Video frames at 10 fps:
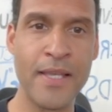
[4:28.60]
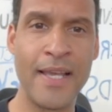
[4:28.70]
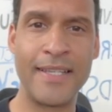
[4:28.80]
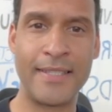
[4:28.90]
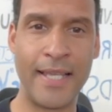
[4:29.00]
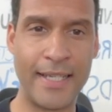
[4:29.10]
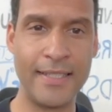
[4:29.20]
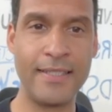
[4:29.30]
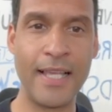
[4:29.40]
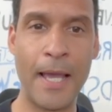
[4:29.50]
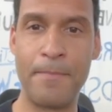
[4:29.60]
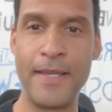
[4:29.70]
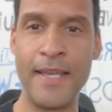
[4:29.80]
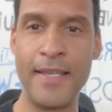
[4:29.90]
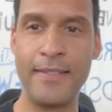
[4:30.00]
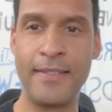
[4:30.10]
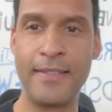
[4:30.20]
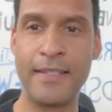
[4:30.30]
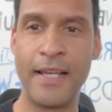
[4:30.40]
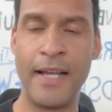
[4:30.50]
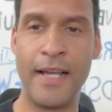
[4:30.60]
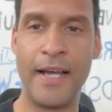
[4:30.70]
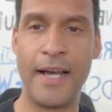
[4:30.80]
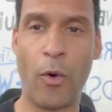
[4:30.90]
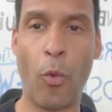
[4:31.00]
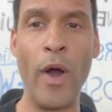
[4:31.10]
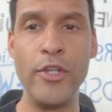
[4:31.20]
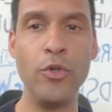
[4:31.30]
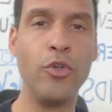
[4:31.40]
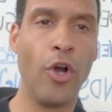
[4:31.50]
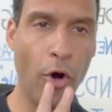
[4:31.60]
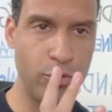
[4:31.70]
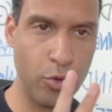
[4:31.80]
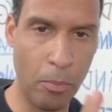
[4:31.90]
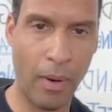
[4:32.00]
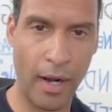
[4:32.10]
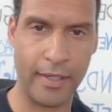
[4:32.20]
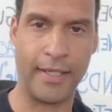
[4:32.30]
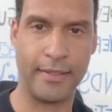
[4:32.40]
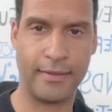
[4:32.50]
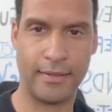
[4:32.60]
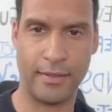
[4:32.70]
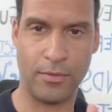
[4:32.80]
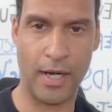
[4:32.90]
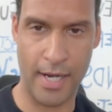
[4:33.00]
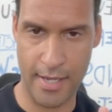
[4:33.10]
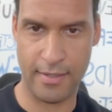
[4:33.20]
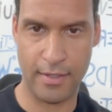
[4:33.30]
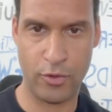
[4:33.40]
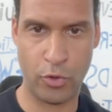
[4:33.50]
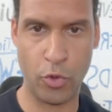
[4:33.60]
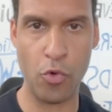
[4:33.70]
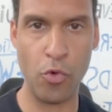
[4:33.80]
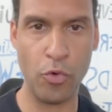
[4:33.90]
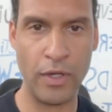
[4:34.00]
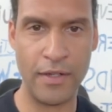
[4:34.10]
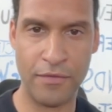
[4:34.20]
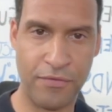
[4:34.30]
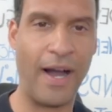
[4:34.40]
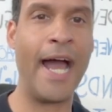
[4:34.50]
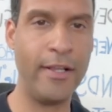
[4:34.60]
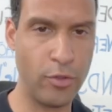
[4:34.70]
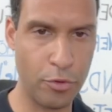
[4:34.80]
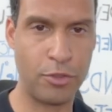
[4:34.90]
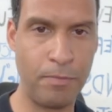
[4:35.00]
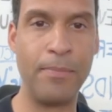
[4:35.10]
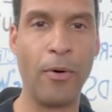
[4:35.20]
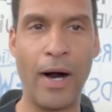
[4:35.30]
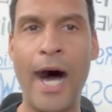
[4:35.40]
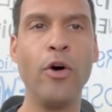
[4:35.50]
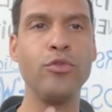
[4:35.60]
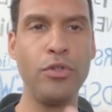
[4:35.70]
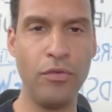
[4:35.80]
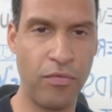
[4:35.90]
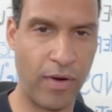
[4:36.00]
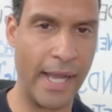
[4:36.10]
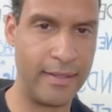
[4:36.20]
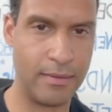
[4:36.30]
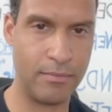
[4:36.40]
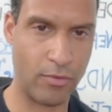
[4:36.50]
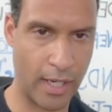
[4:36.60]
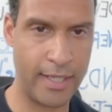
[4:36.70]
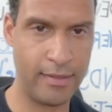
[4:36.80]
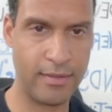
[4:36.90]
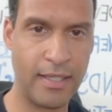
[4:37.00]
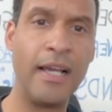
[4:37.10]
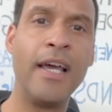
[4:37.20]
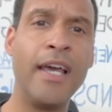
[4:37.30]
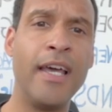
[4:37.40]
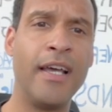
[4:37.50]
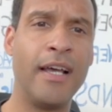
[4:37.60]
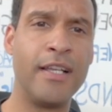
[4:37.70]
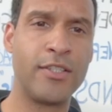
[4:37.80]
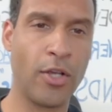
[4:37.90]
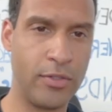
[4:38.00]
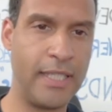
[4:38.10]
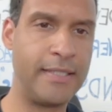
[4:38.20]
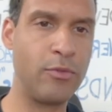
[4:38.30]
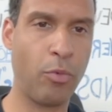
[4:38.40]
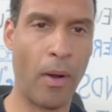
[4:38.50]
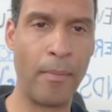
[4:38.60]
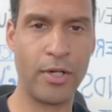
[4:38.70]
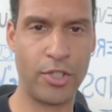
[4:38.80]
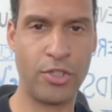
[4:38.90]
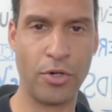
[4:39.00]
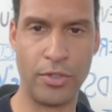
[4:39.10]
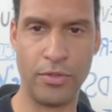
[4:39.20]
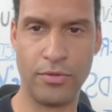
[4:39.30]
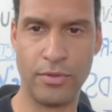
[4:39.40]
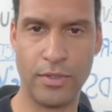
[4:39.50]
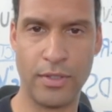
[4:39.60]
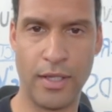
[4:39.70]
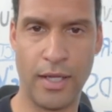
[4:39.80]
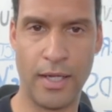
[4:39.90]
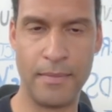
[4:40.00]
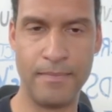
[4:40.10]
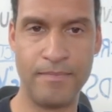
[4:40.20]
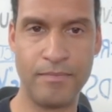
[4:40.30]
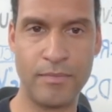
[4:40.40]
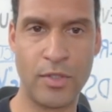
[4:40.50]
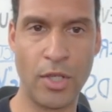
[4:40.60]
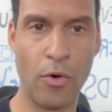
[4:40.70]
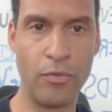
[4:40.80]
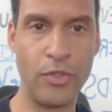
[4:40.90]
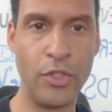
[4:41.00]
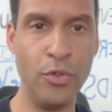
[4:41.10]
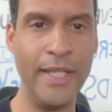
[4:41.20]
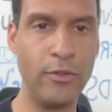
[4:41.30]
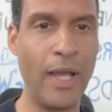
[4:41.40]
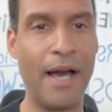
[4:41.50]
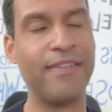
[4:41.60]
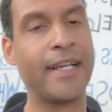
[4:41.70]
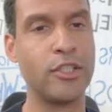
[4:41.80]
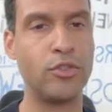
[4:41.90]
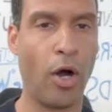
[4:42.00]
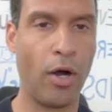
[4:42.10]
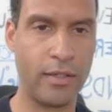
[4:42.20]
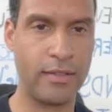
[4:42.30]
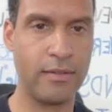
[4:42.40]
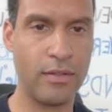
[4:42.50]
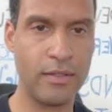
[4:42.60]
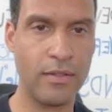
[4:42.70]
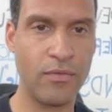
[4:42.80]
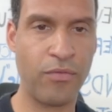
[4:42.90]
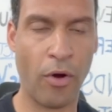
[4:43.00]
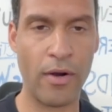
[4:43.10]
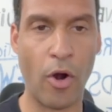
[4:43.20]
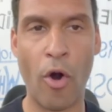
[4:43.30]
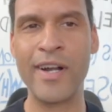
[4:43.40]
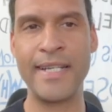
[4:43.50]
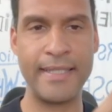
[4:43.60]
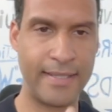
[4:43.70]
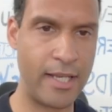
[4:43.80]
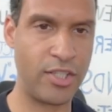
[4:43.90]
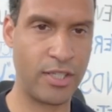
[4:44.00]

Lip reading: Second step is when you go to market, right, to find those people, how do you find them, right? So this is what I'm going to show you. So you need to have like a doc for organization